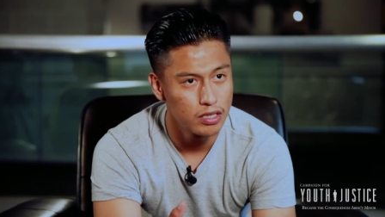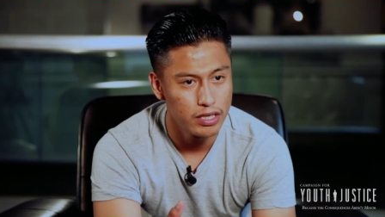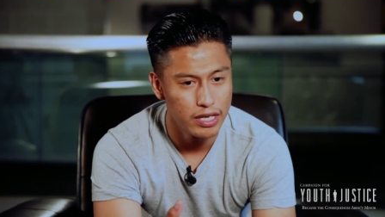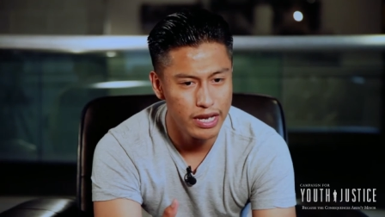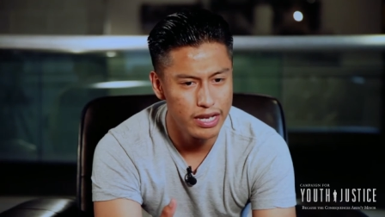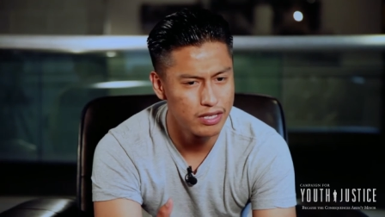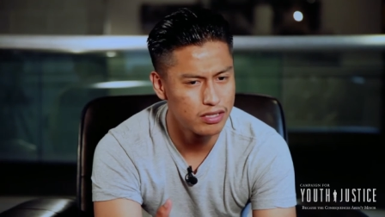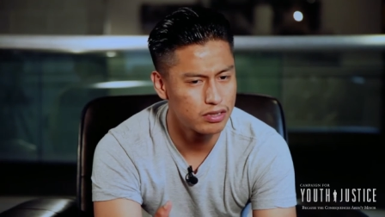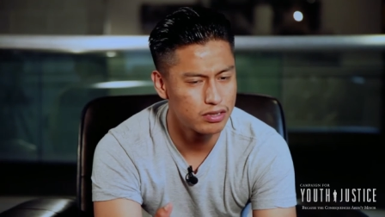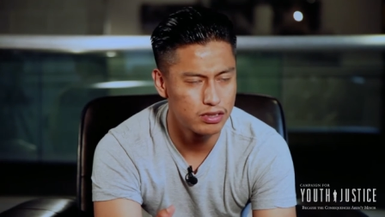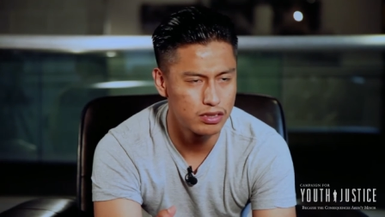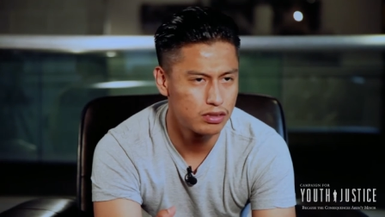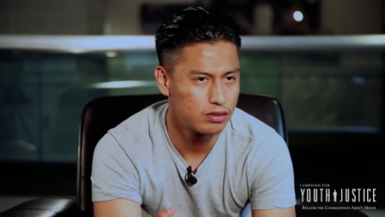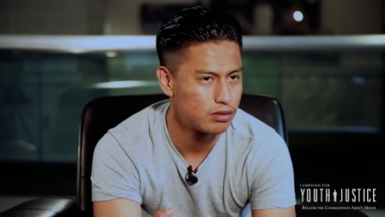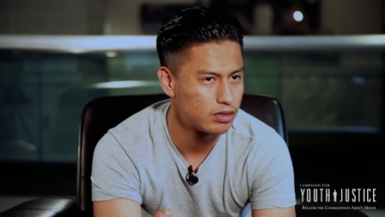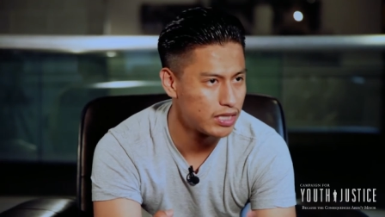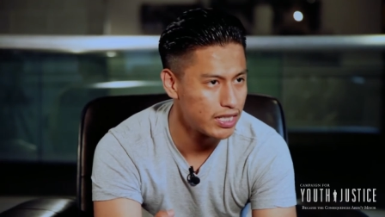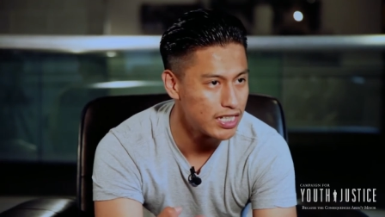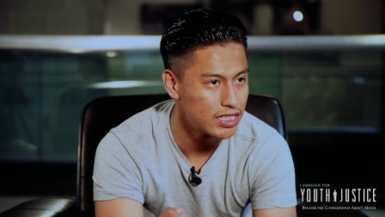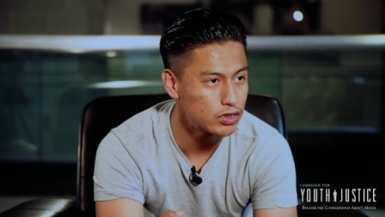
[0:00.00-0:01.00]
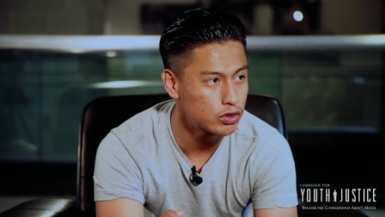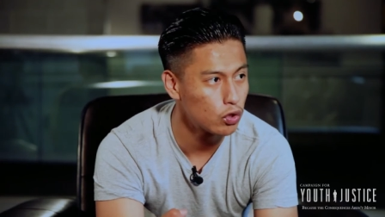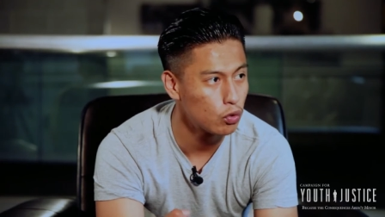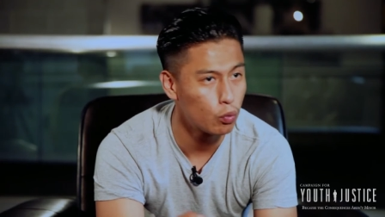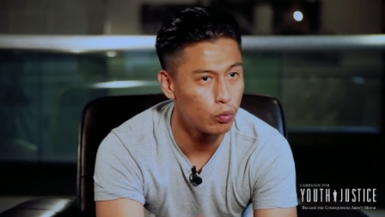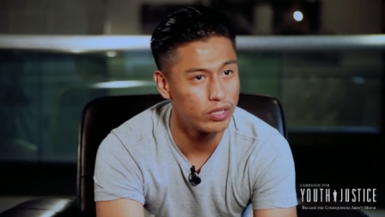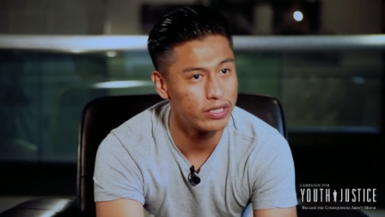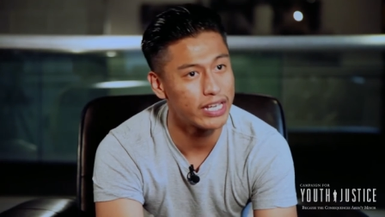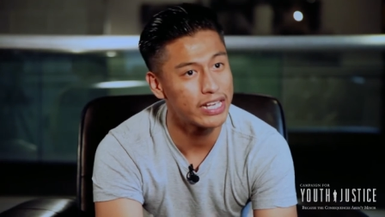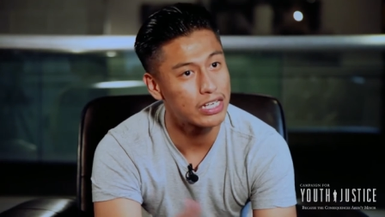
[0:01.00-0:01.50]
and things so
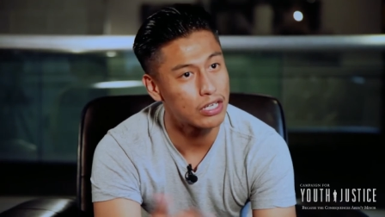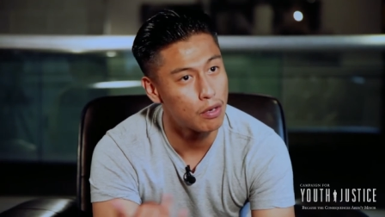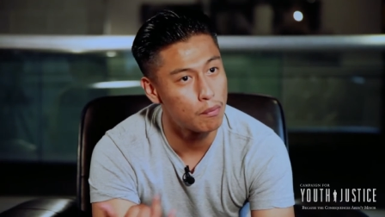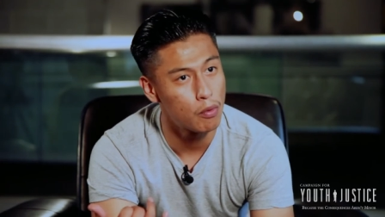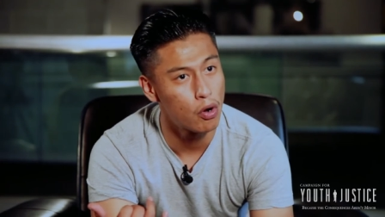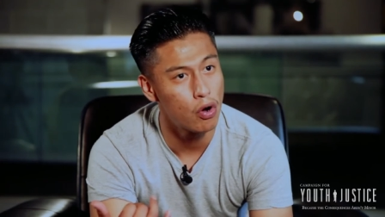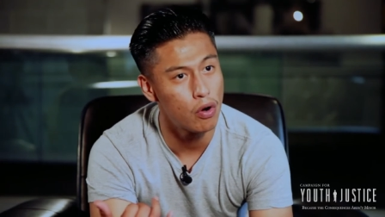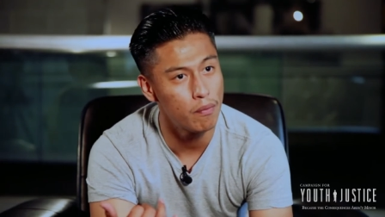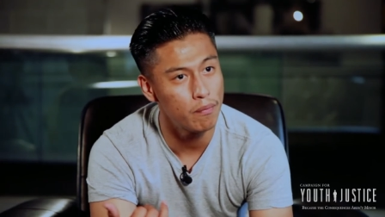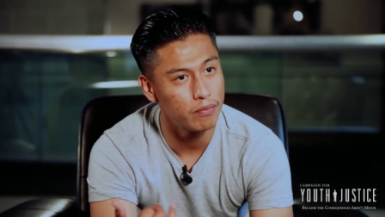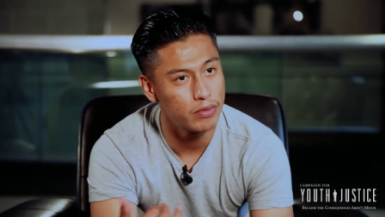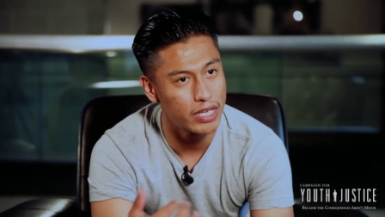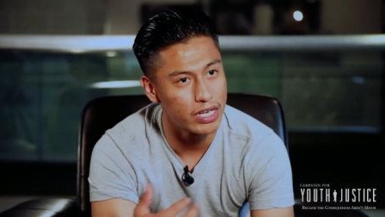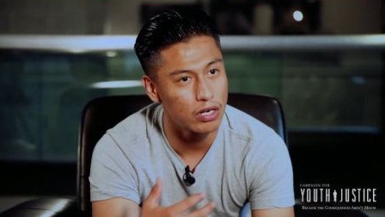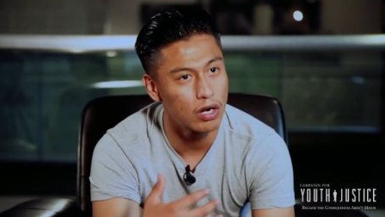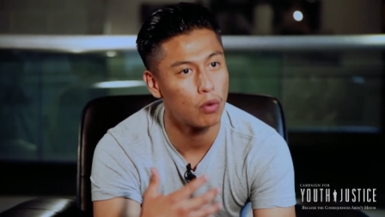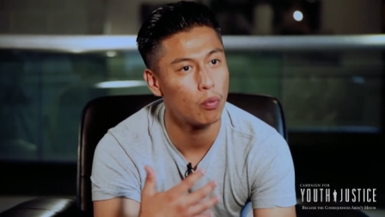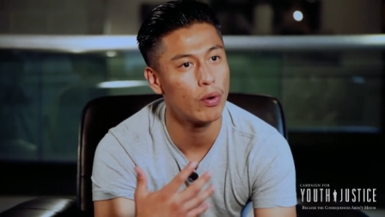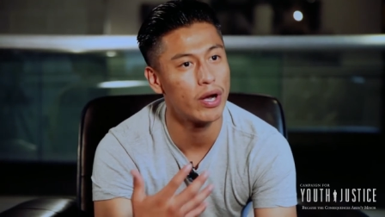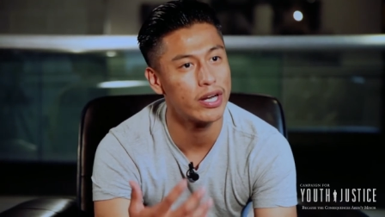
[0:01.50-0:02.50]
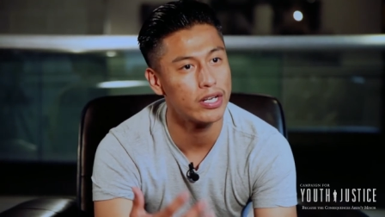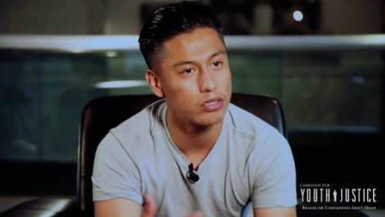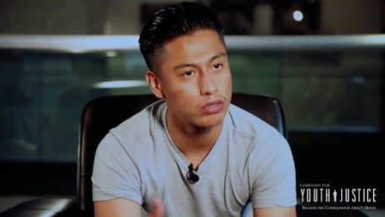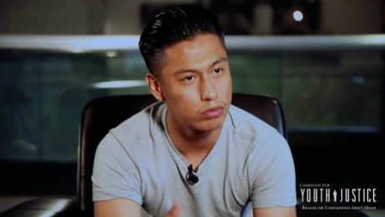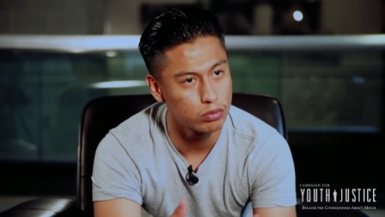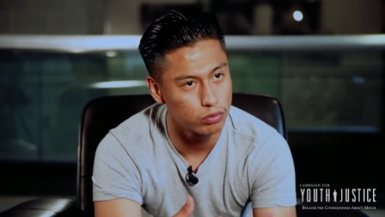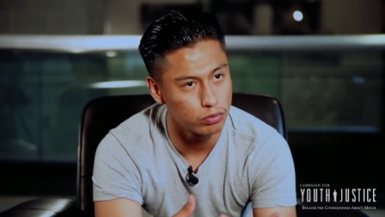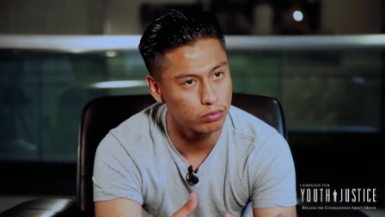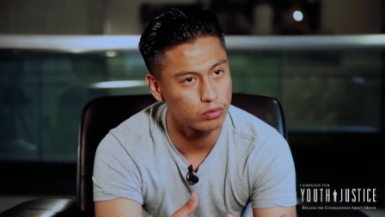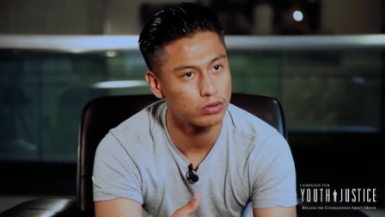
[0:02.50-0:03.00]
when they come home they are ready
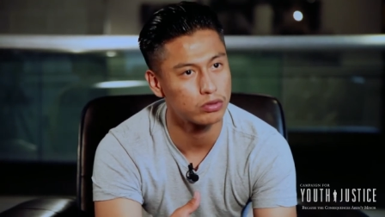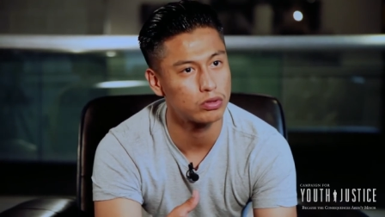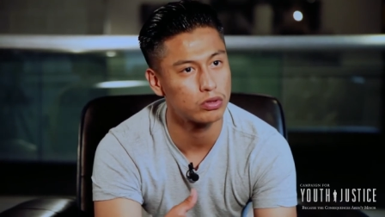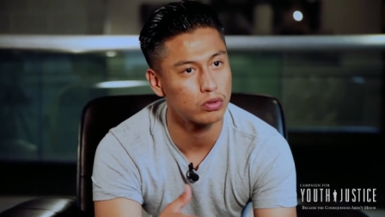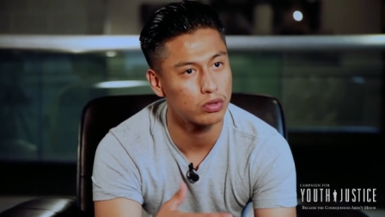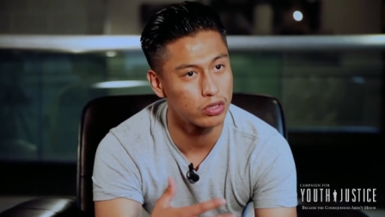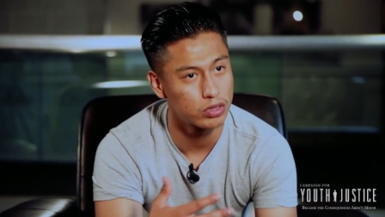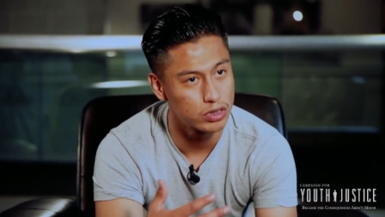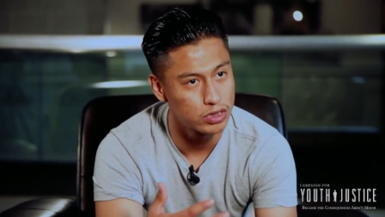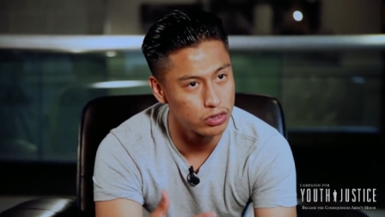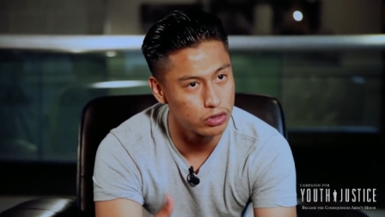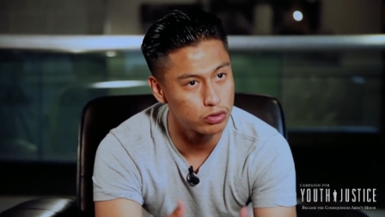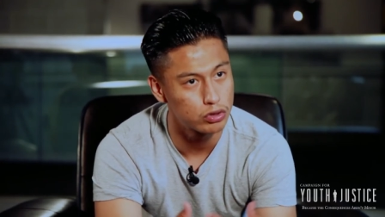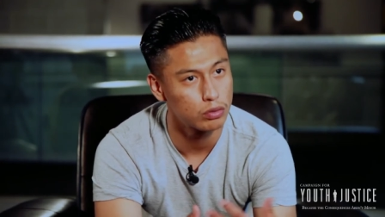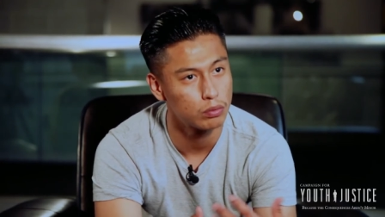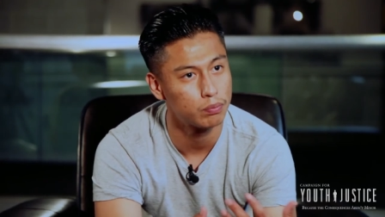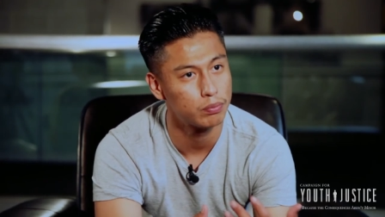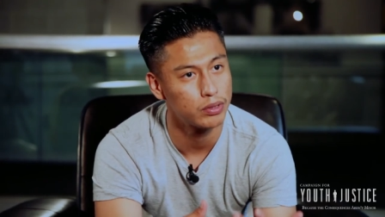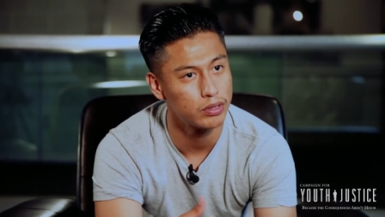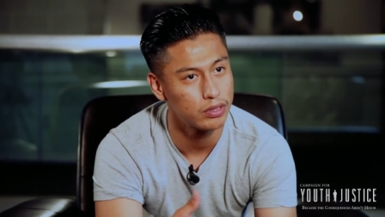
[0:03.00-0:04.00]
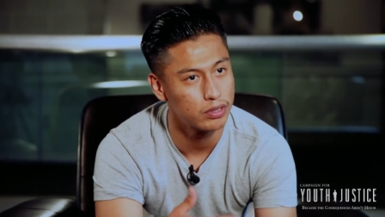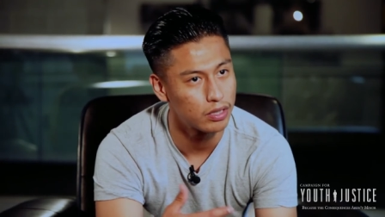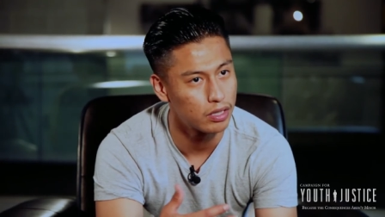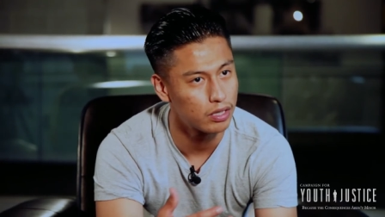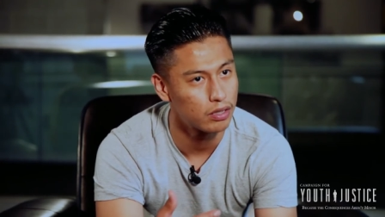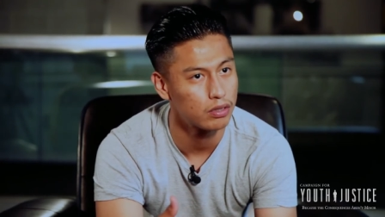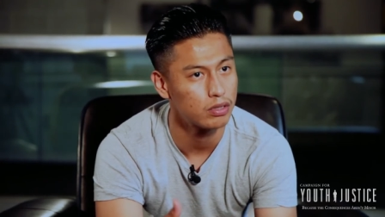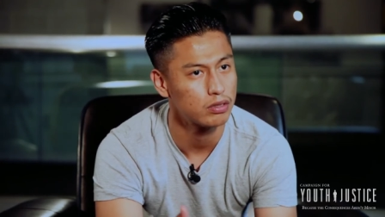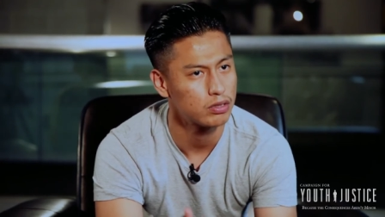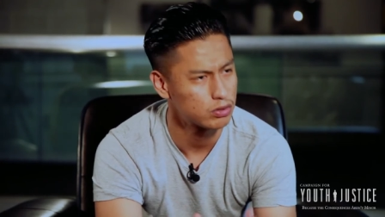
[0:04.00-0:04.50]
to to continue to be
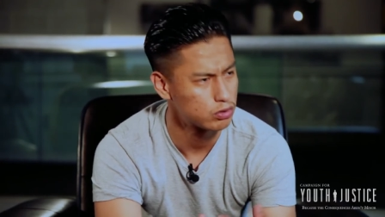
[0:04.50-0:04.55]
uh,